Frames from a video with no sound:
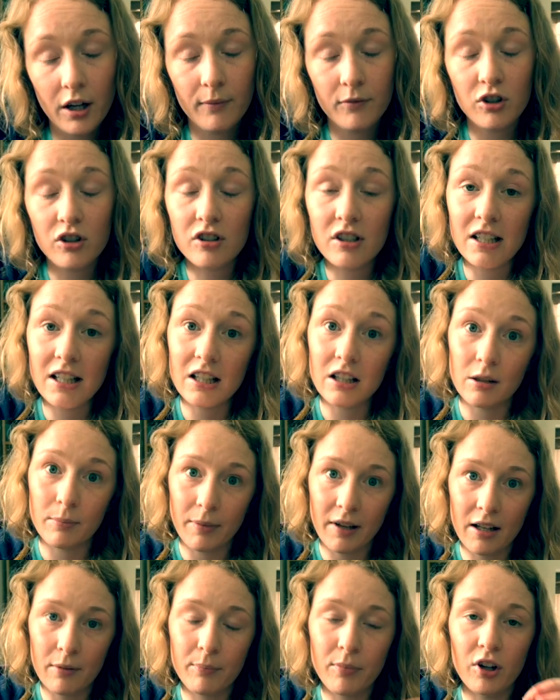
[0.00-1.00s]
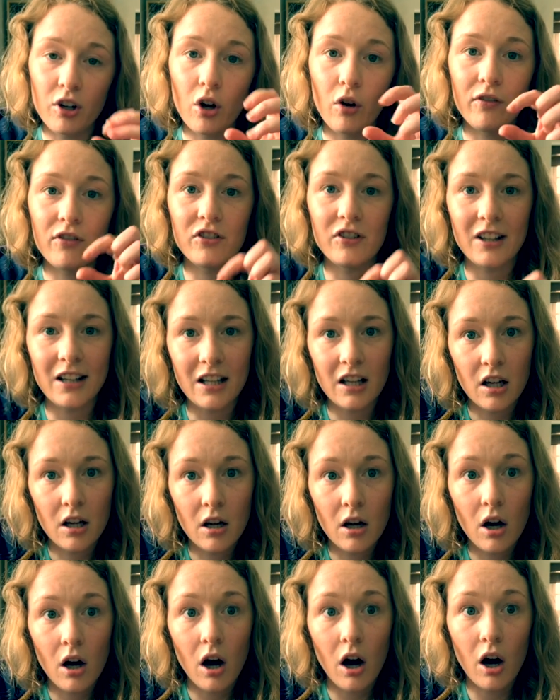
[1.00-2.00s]
just a little bit, but obviously
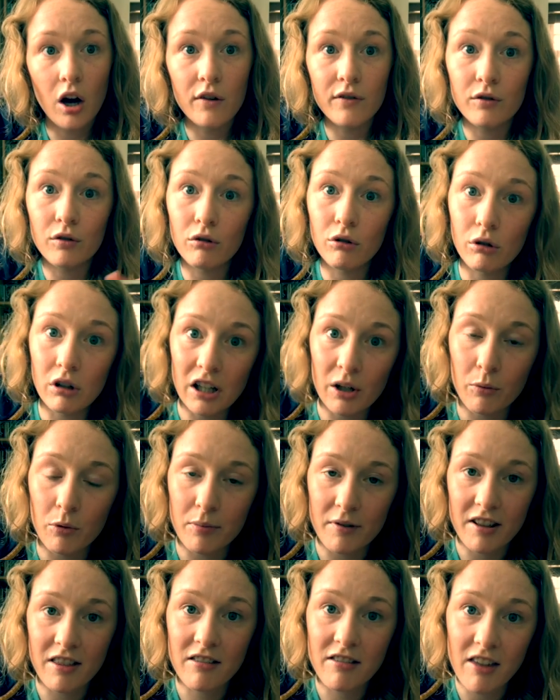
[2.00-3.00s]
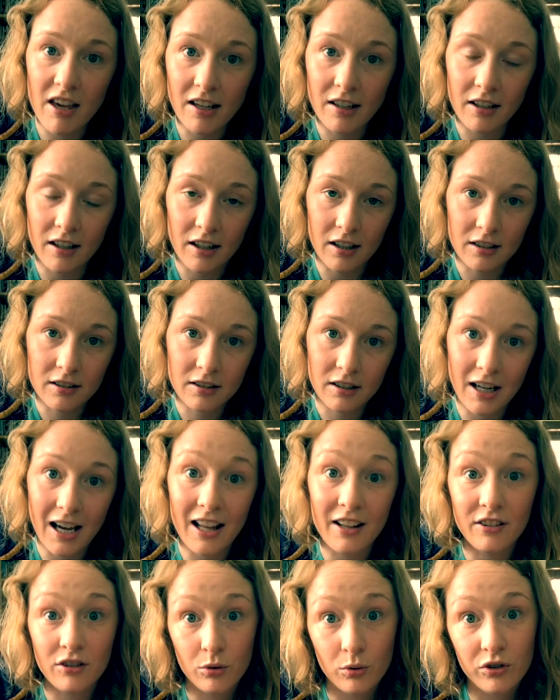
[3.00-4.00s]
overall it will be thicker,
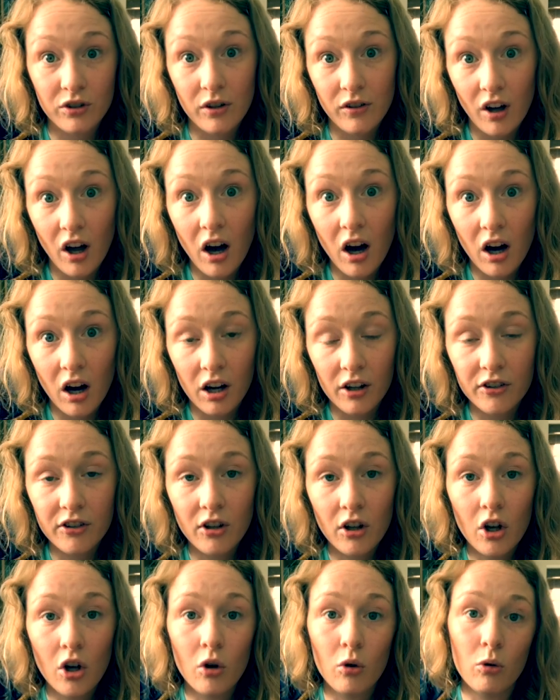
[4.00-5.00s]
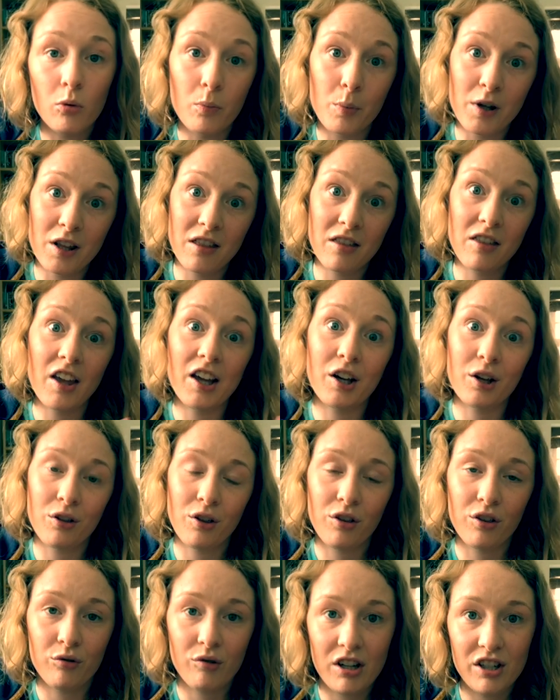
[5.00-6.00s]
and also the heart will be thicker
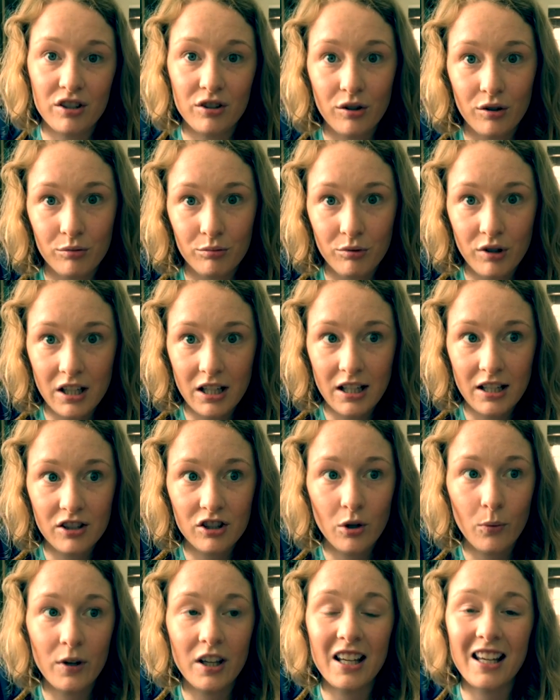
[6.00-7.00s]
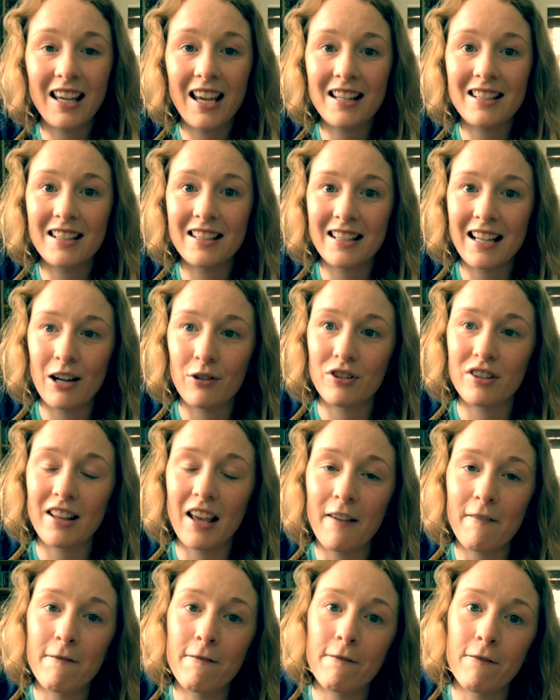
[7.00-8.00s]
than the rest of the reed, so we can get it down to
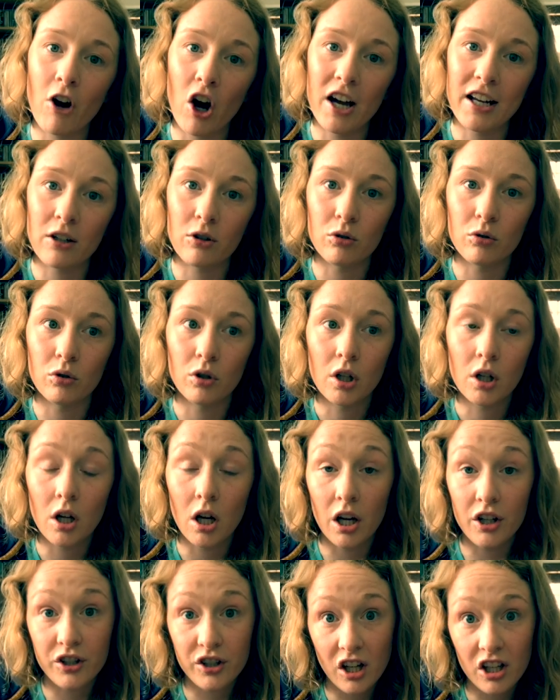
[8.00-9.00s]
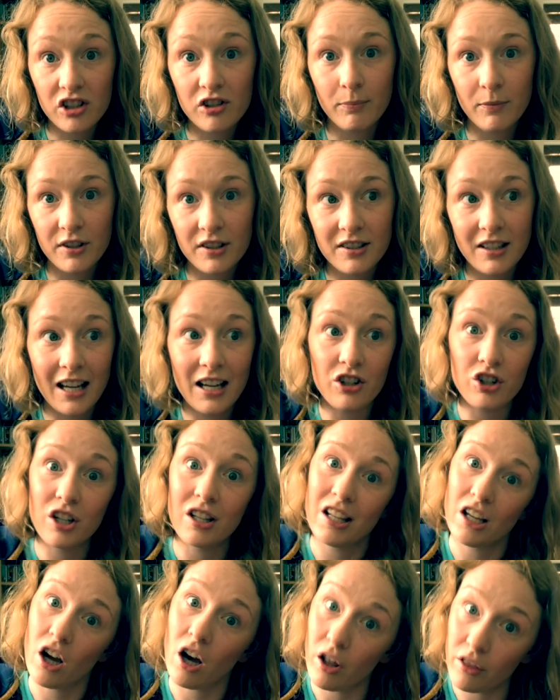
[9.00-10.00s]
that final adjustment stage
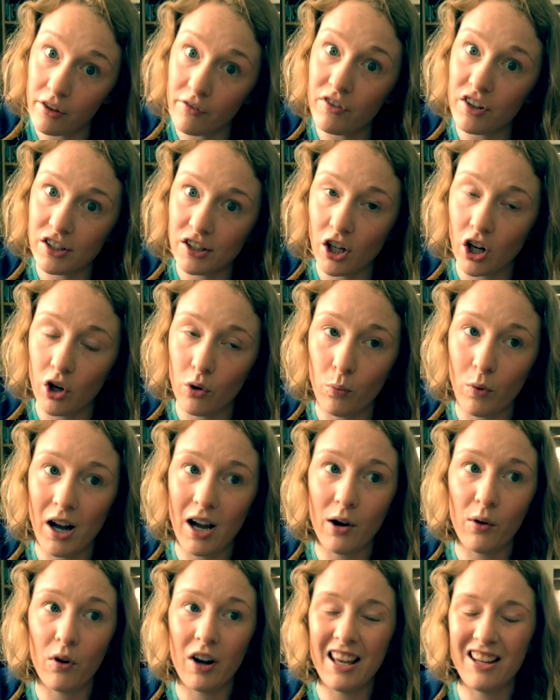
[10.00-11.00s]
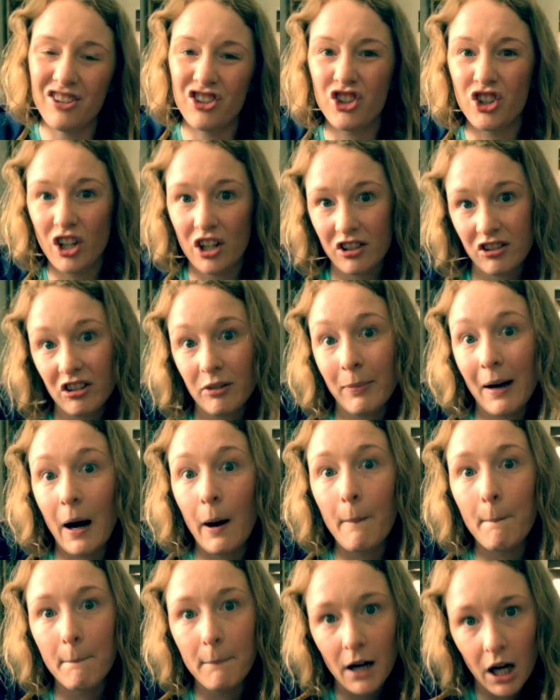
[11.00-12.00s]
in the other video where it's just
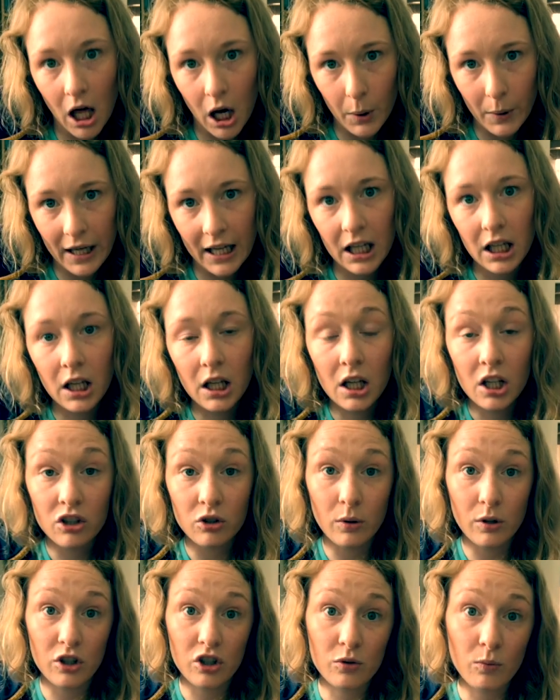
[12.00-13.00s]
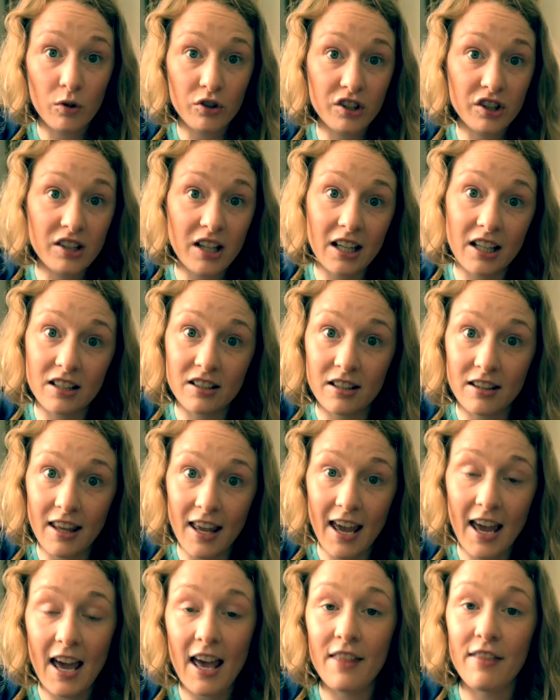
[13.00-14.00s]
about blowing. So you just want to take it to
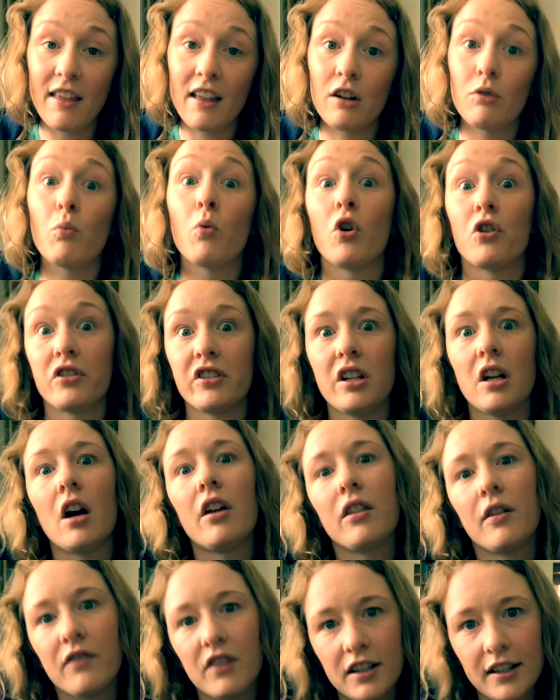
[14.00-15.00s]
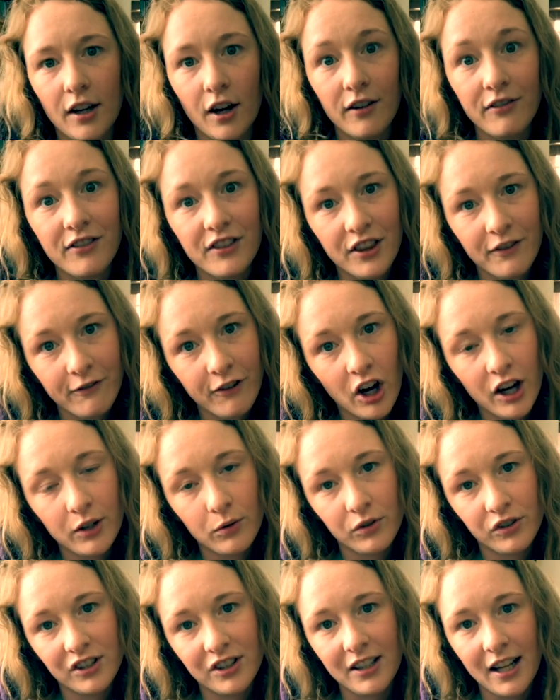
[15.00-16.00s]
there and then watch the other video for the
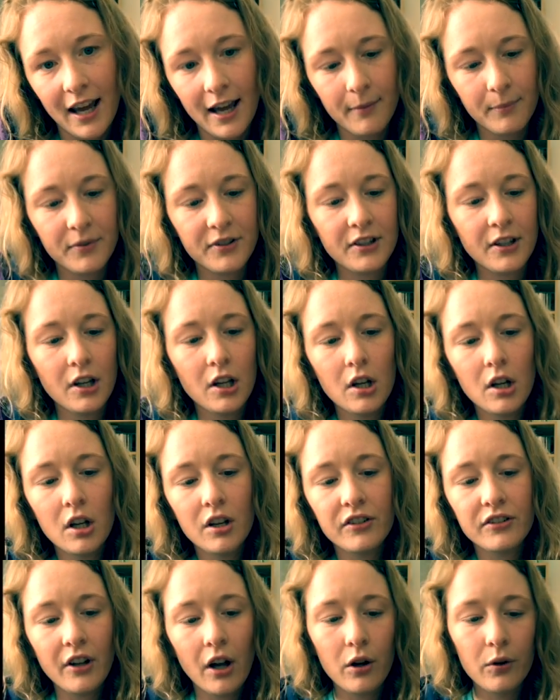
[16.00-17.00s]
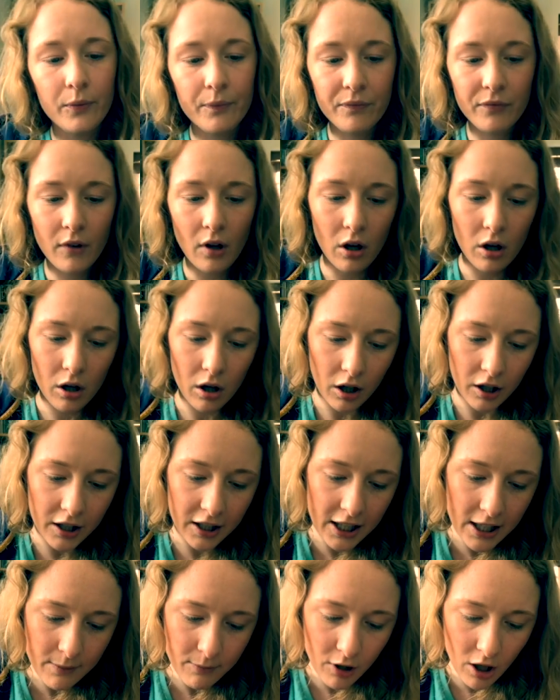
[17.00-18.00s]
final steps. So I'm
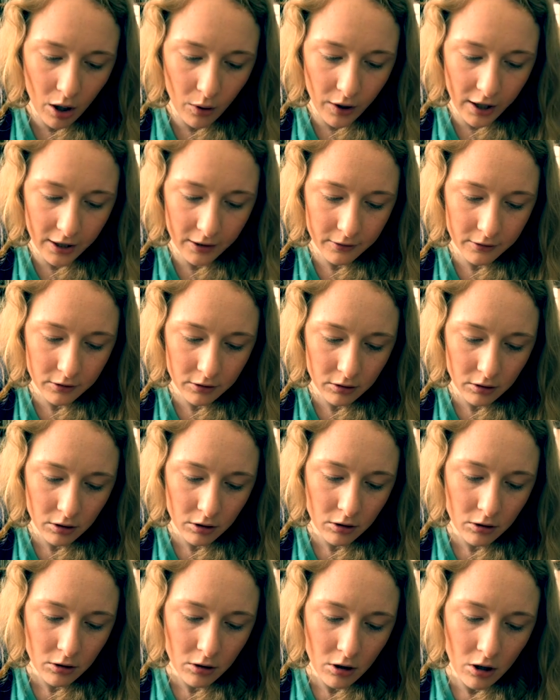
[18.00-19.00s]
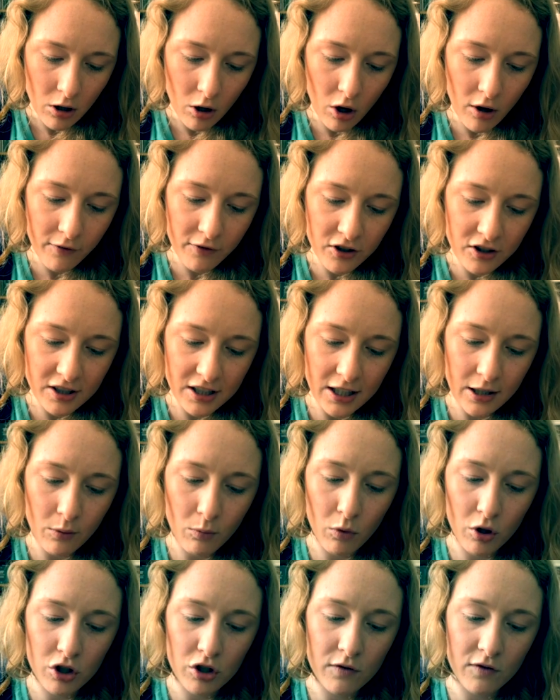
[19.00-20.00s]
going to keep going. Obviously
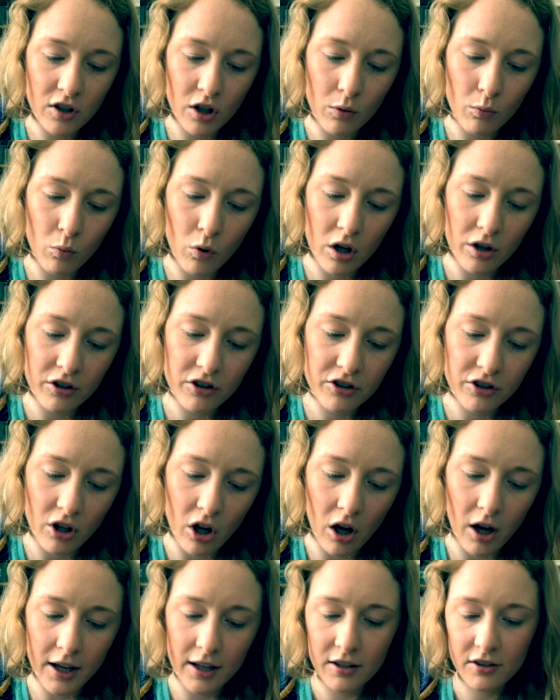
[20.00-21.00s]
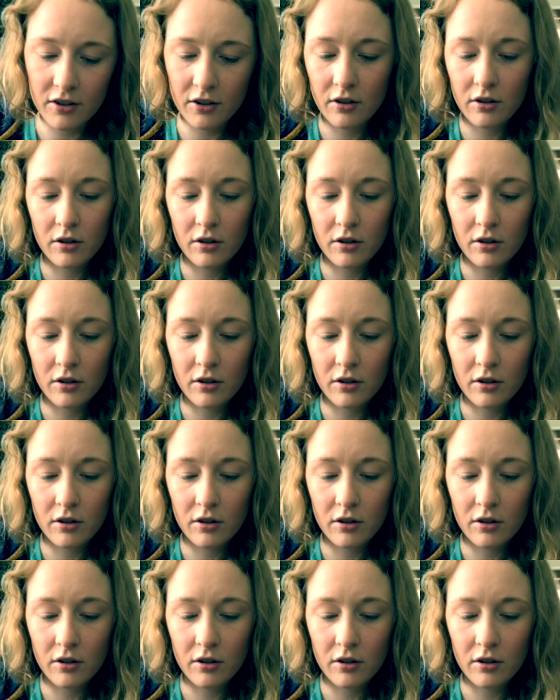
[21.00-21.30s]
once you've done one side,